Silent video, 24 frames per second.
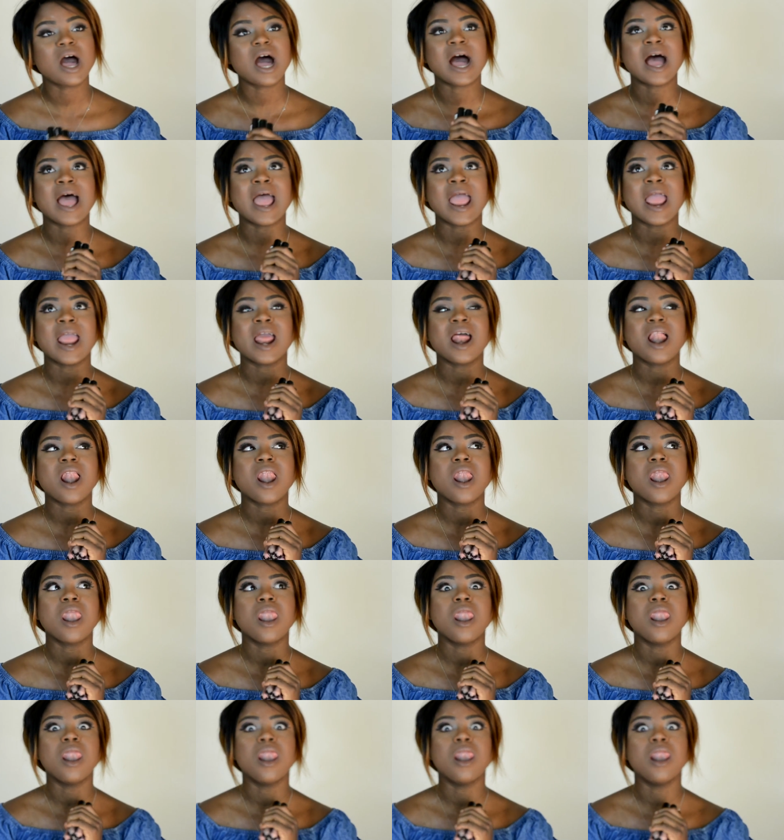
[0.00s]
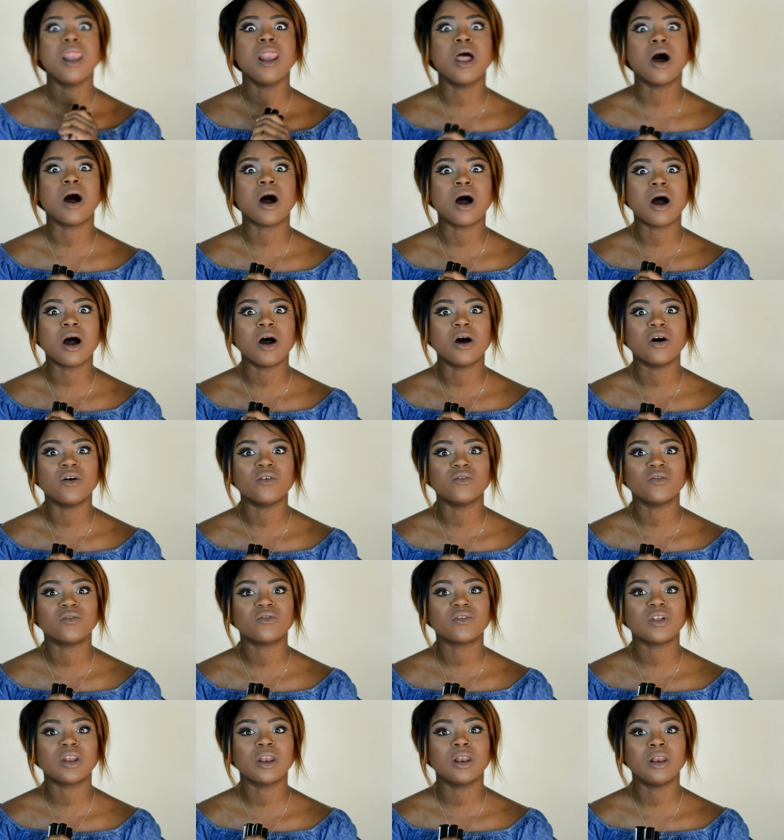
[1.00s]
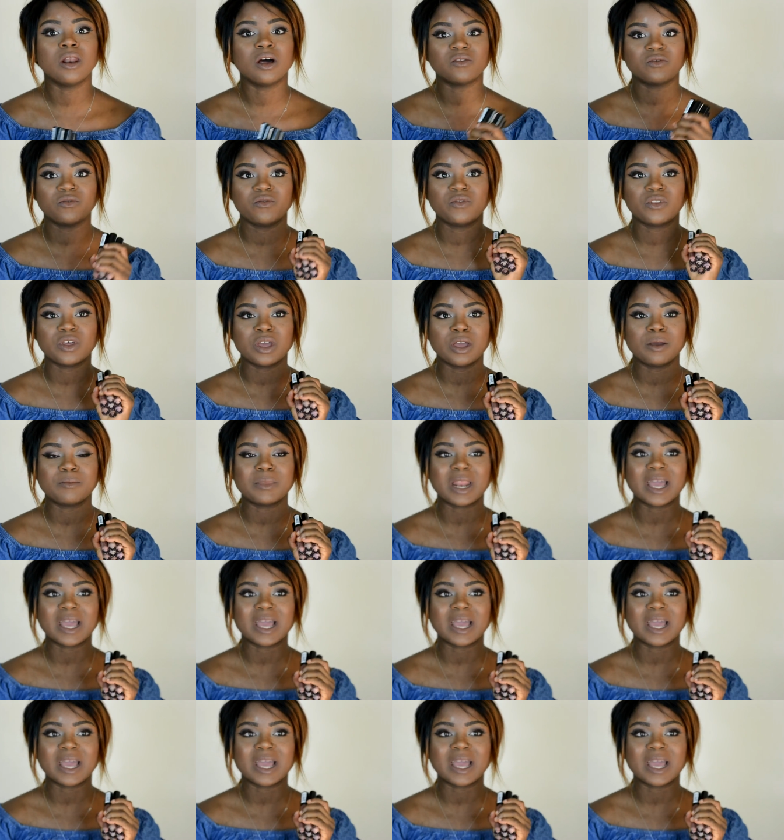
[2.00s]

I love them.